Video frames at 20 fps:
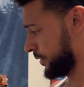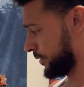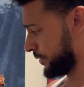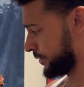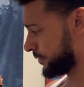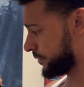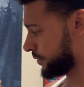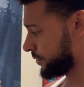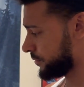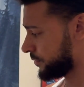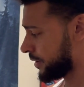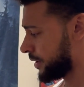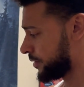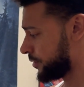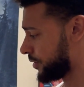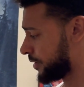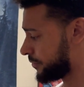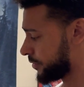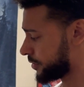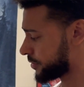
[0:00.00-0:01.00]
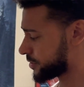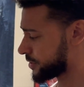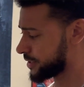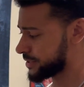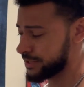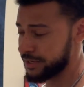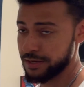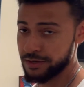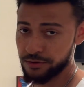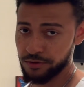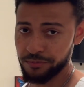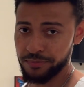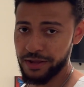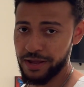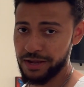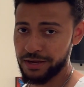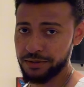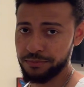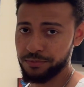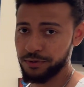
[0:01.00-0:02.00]
So yeah, you have a good chance of getting her
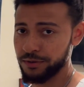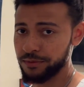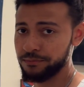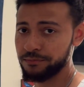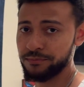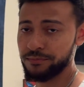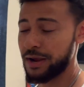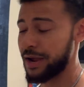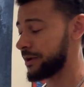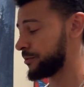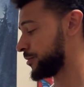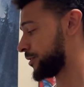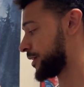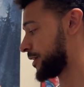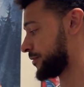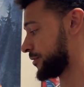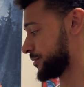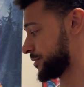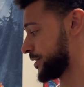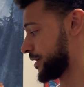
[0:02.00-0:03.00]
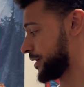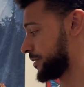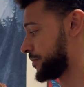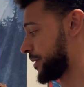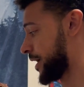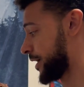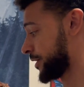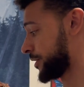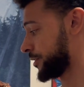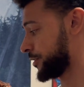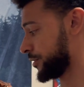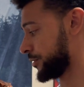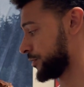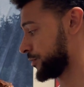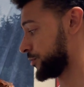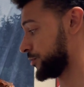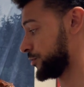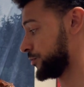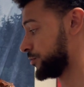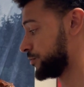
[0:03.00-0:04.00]
back, but I would never take back a girl
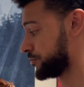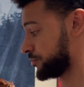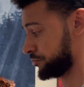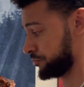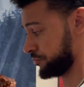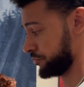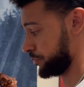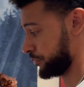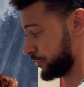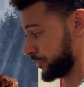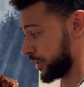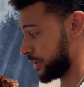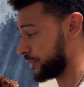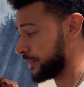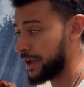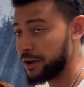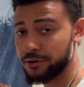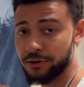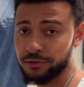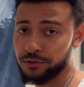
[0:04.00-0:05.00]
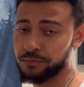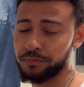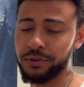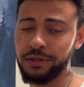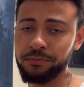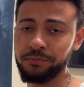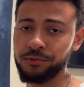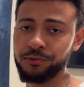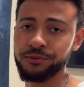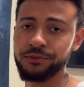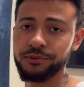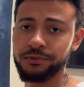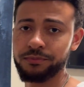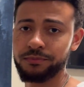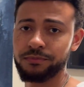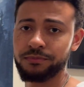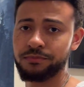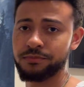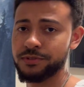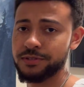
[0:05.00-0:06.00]
who allowed other people to
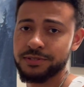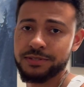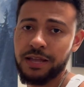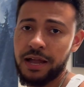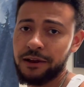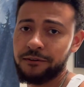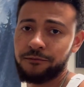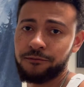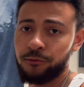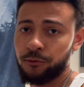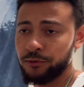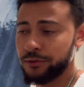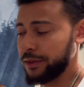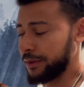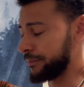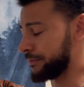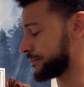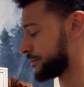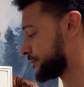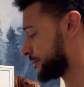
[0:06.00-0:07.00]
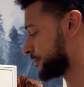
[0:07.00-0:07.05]
decide for them.